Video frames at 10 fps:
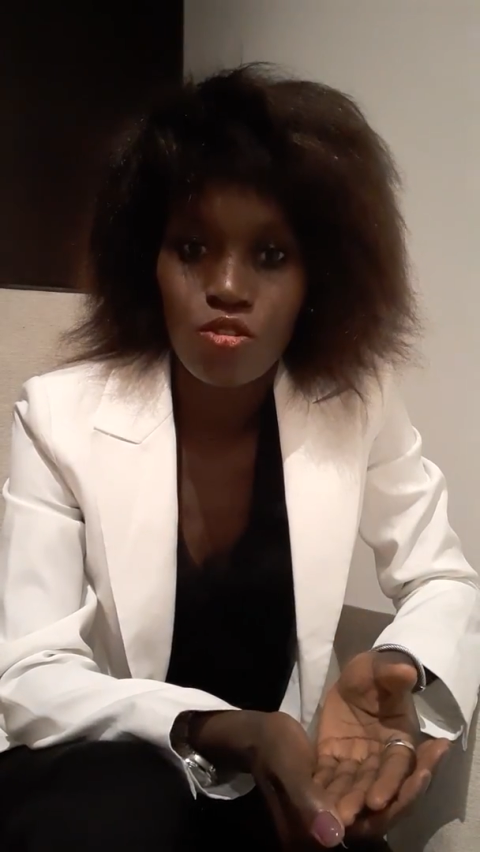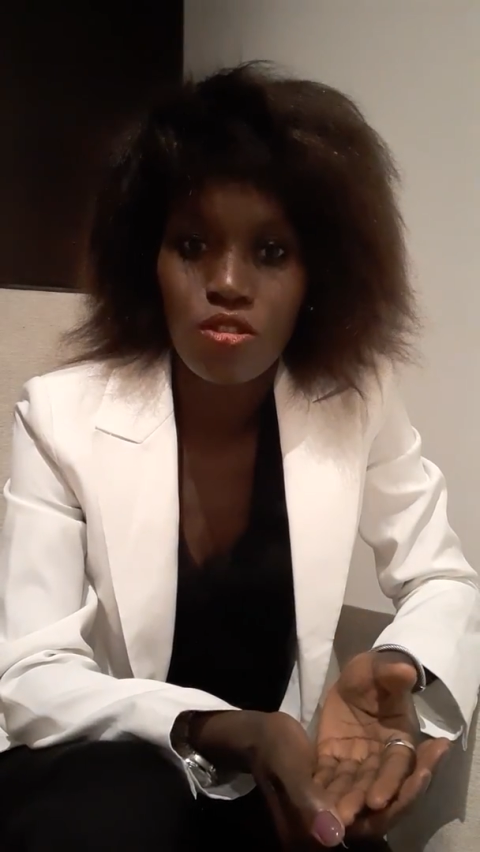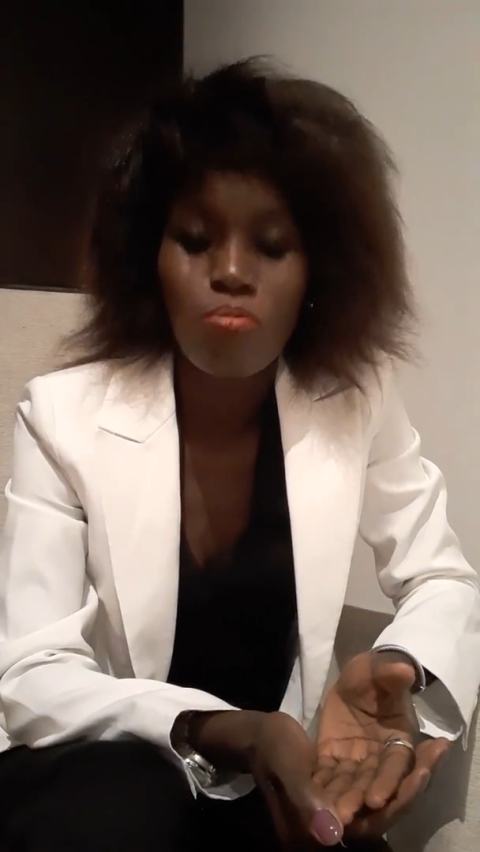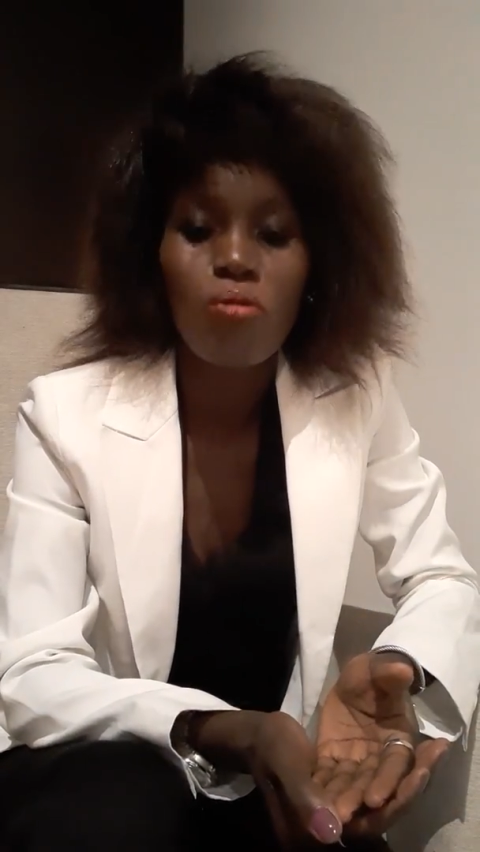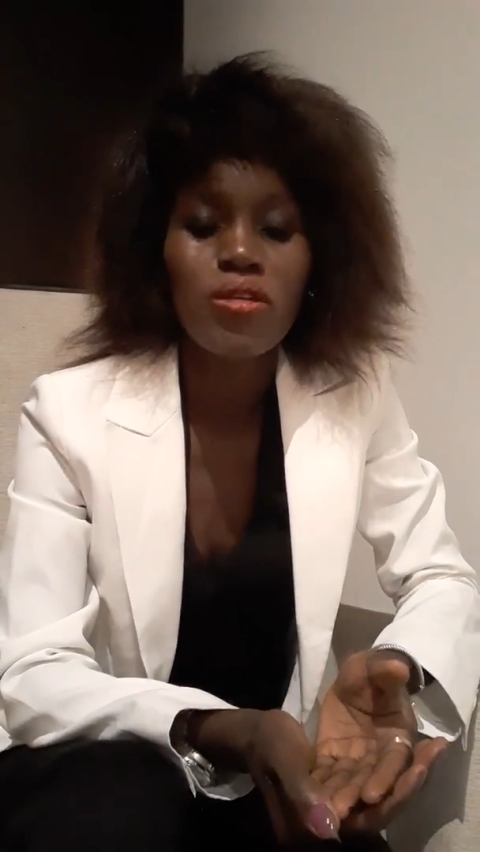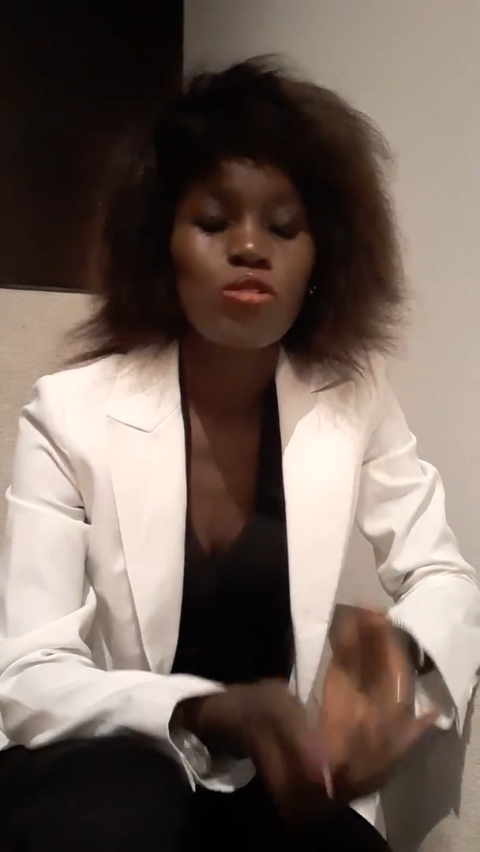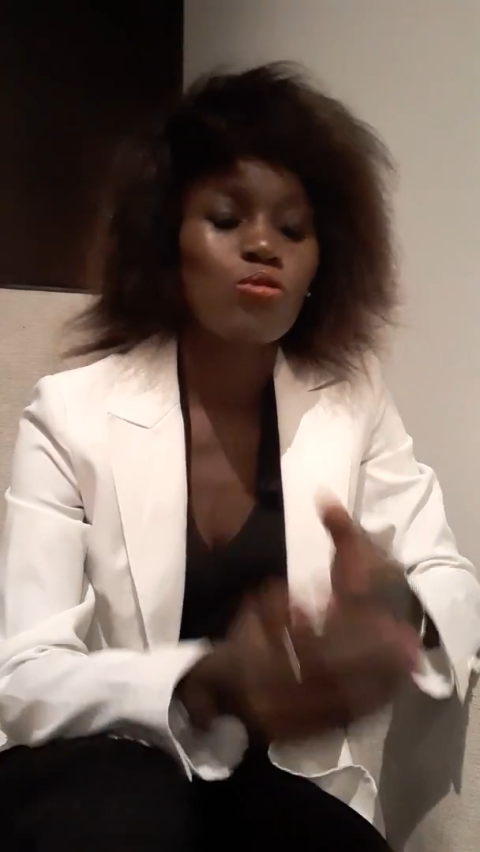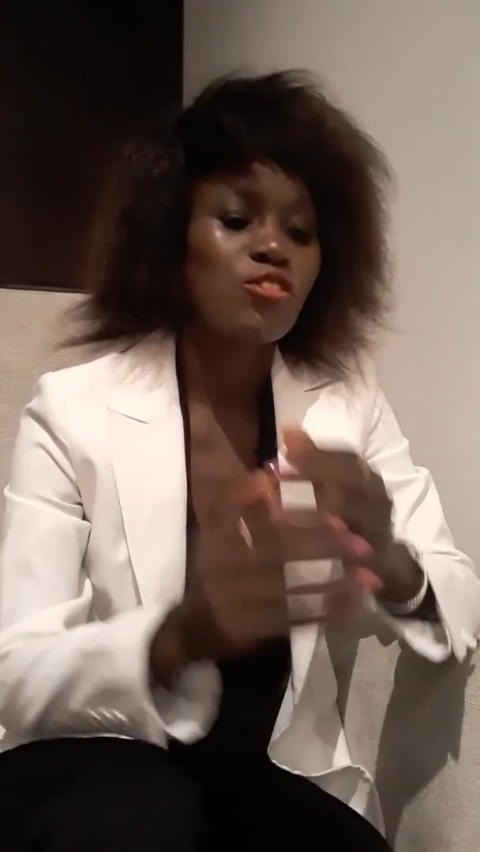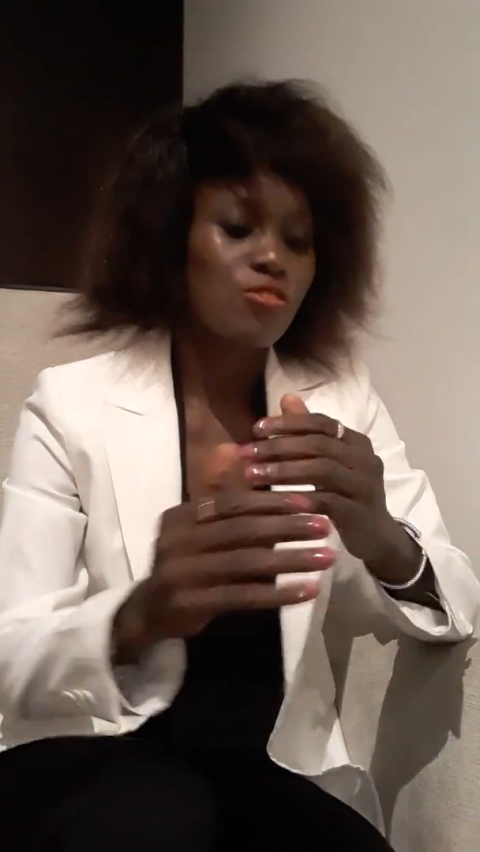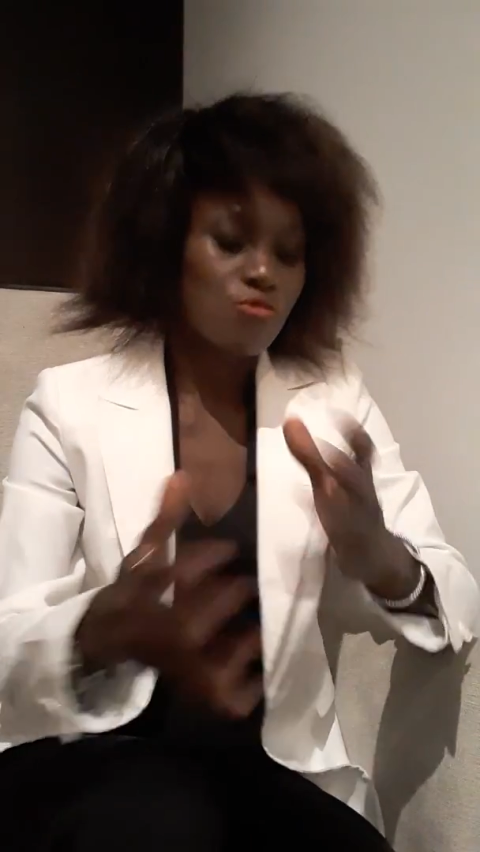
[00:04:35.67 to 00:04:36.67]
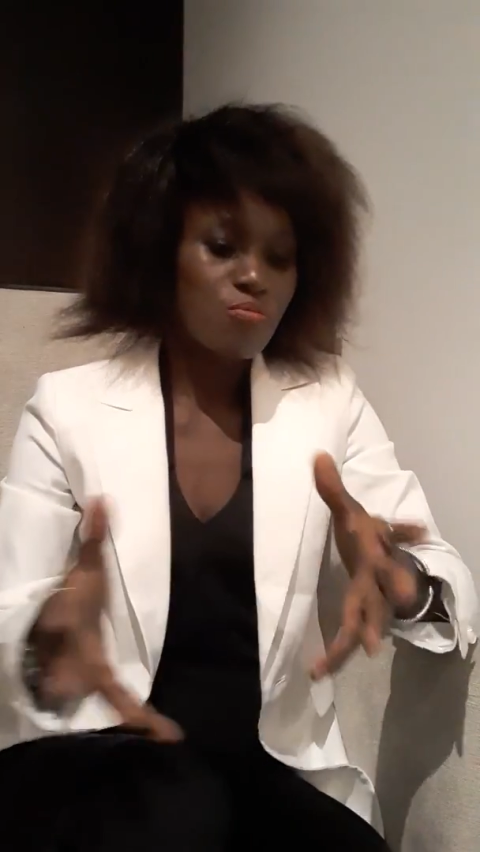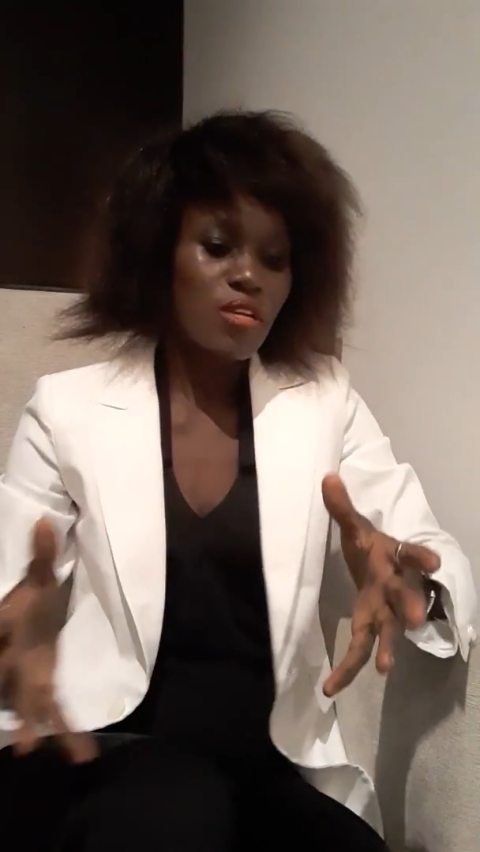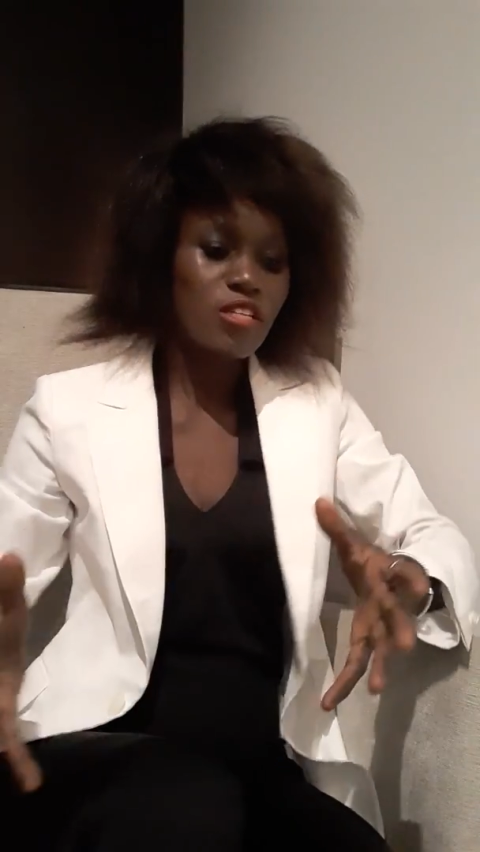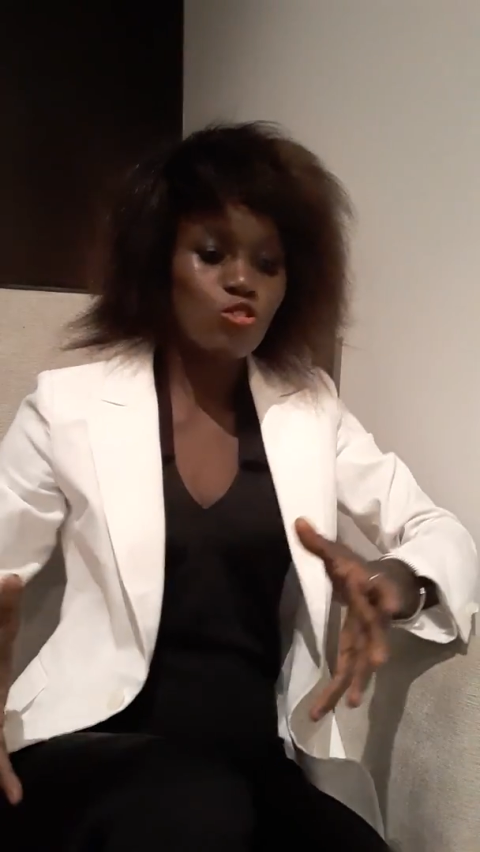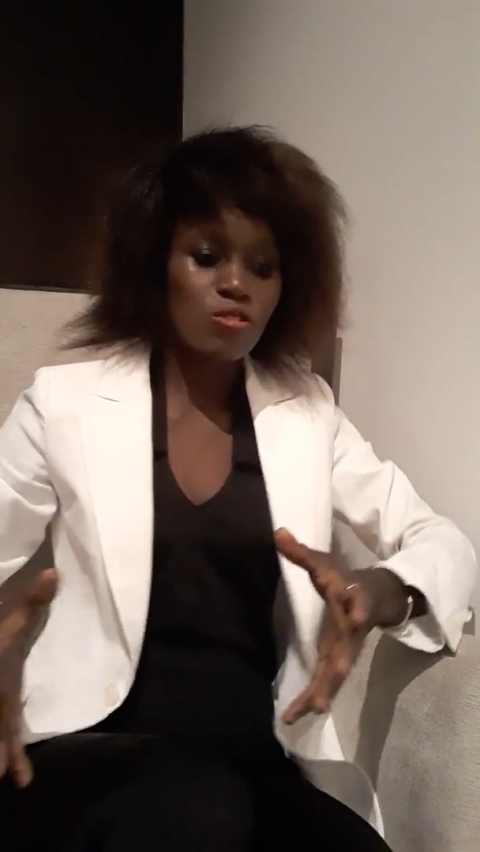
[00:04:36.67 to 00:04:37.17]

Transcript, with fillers: the moment you discriminate